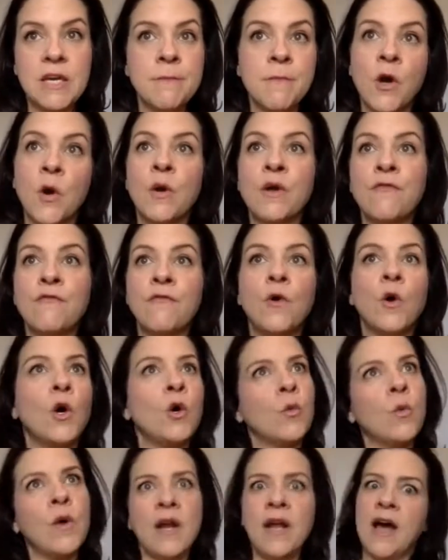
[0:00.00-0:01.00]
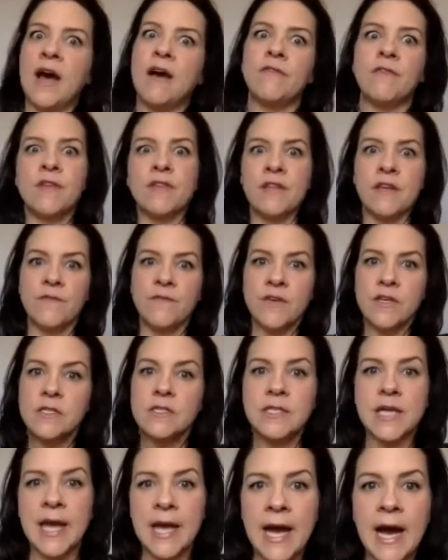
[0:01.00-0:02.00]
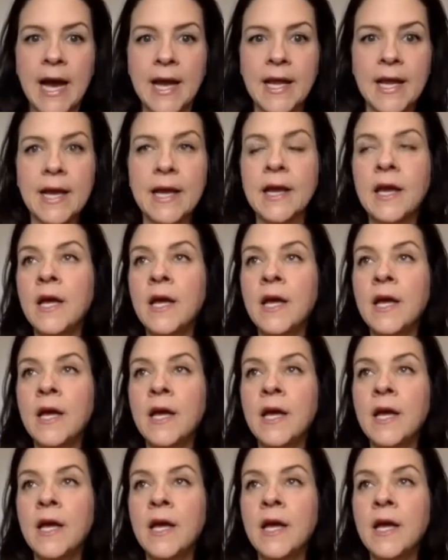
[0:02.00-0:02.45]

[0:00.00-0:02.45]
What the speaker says: going forward when everything feels chaotic